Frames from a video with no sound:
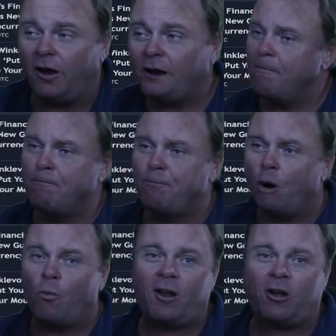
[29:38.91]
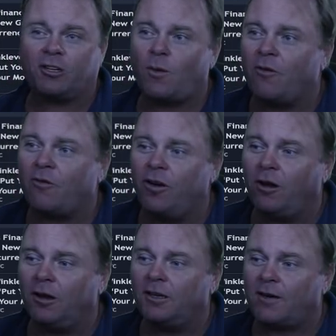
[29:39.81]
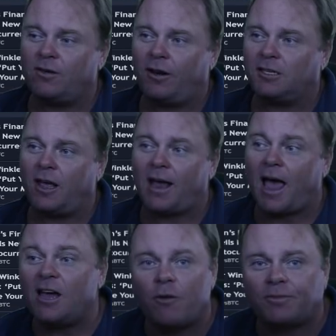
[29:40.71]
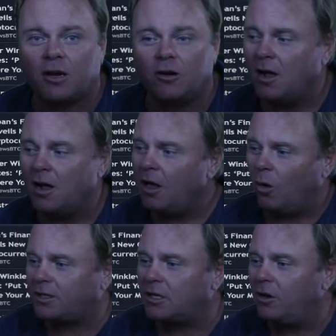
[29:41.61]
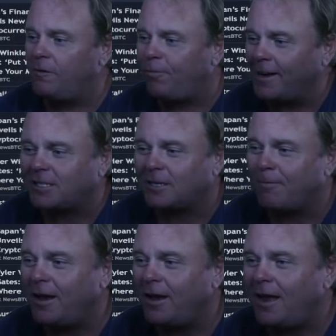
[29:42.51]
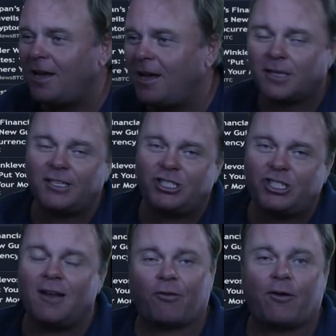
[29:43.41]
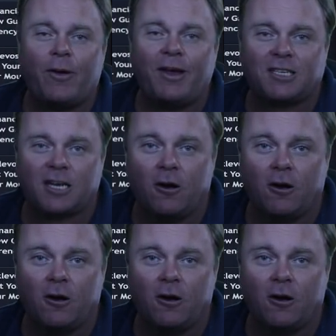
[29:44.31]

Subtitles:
Boom, when it got to $100, everybody's like, hey, crypto, what's a good place to buy NEO? I was like, shit, 3 weeks ago.